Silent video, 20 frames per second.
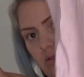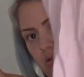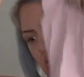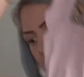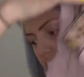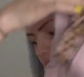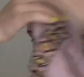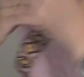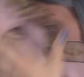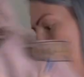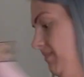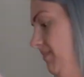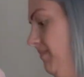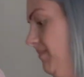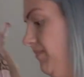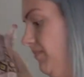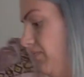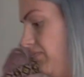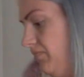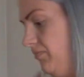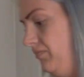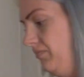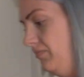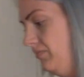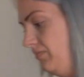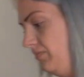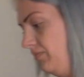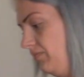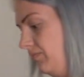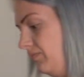
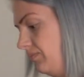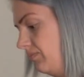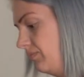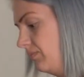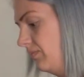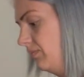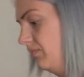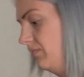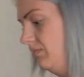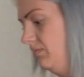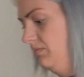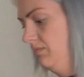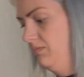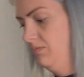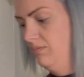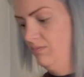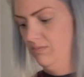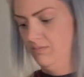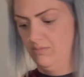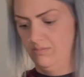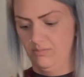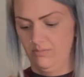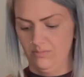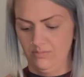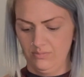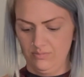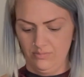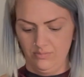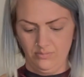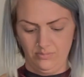
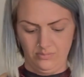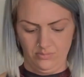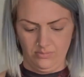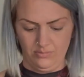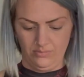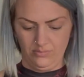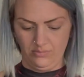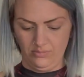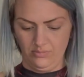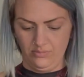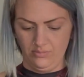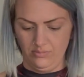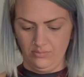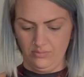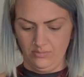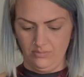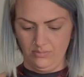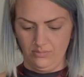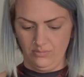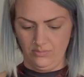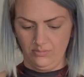Nothing is said.